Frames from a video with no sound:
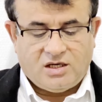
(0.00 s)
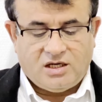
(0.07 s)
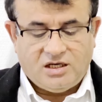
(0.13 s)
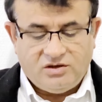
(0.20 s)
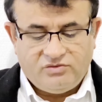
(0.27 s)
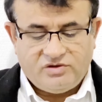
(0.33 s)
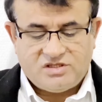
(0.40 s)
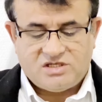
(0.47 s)

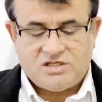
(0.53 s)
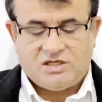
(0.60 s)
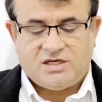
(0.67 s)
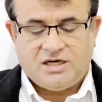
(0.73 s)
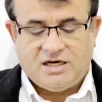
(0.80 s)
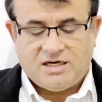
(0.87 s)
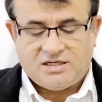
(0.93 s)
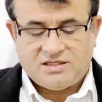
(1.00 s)

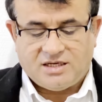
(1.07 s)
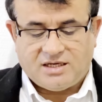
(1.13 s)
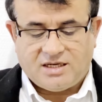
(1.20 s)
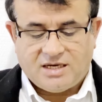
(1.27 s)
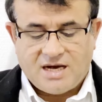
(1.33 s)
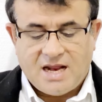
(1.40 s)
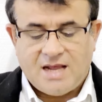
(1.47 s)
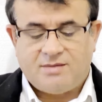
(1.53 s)
investigate the
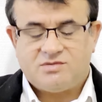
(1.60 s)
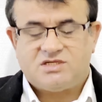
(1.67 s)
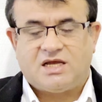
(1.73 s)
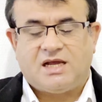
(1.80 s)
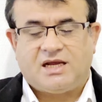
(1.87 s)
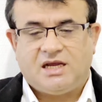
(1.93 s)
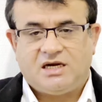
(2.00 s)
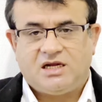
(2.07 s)
crimes
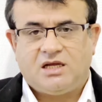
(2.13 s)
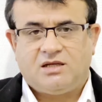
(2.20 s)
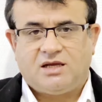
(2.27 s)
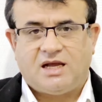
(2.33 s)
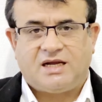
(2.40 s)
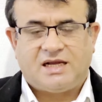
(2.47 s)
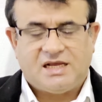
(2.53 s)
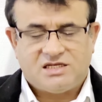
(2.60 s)

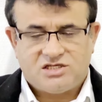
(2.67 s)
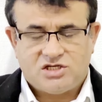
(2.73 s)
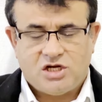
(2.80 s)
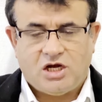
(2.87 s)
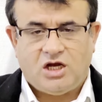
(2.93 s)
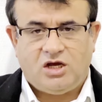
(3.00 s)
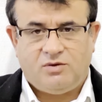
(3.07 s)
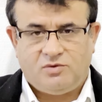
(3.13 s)
against
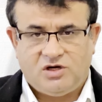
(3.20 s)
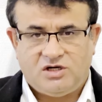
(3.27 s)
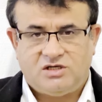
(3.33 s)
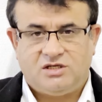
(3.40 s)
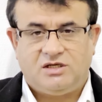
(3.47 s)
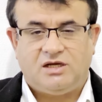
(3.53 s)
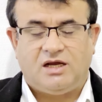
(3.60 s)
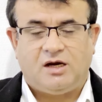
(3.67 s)

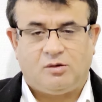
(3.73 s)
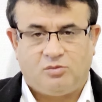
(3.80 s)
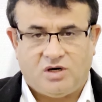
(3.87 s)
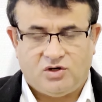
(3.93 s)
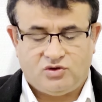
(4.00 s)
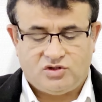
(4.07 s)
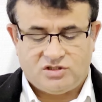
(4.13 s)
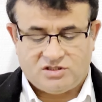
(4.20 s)
humanity in
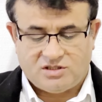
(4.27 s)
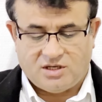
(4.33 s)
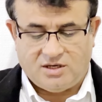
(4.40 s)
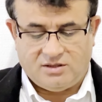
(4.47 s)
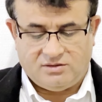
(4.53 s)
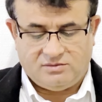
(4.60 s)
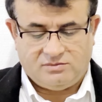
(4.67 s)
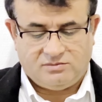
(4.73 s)

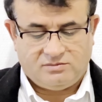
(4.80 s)
Balochistan.